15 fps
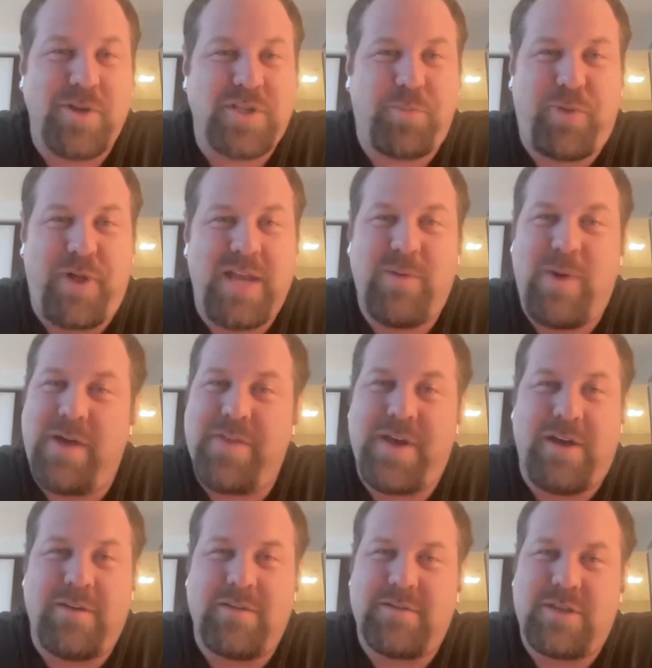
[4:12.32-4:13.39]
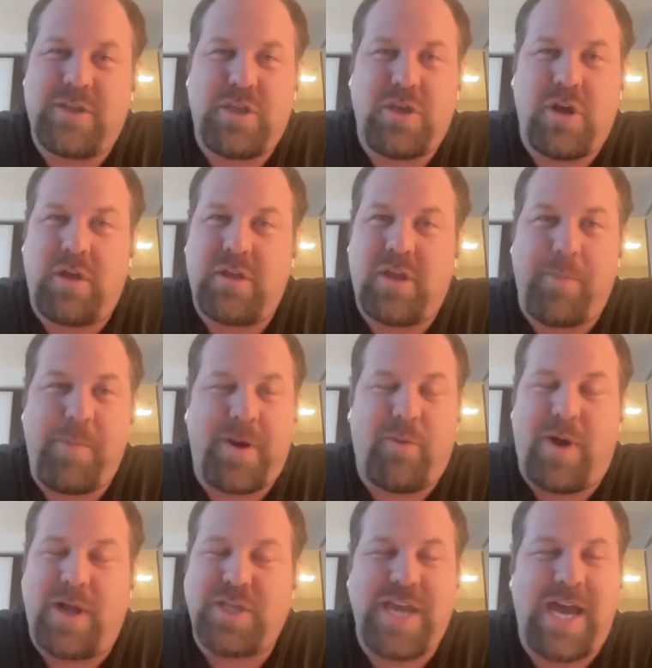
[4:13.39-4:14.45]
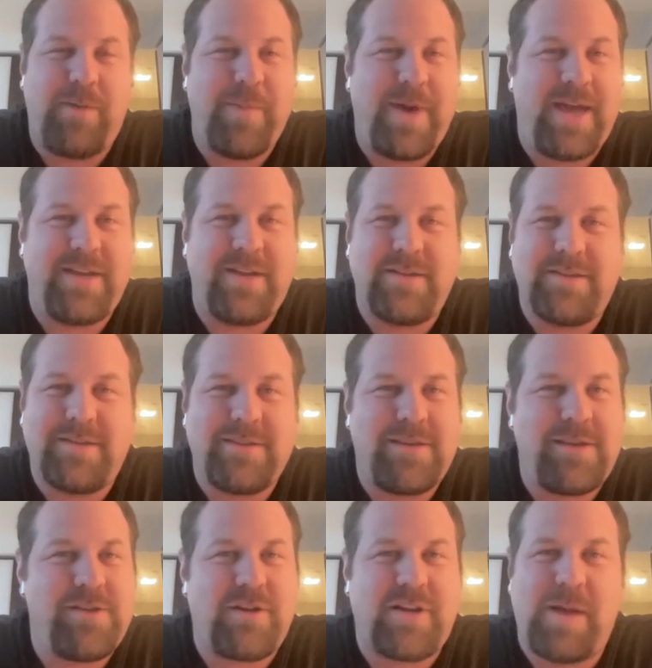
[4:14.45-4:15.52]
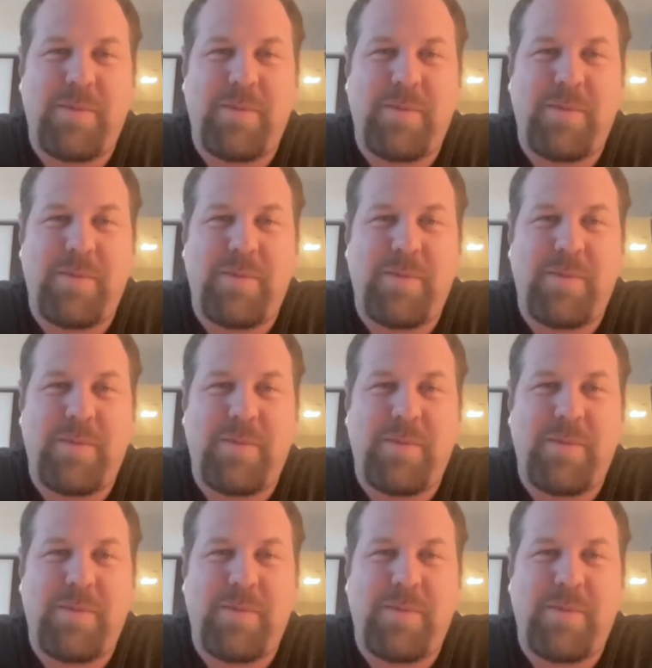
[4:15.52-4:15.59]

are playing well, though. Yo, better watch out, man. You better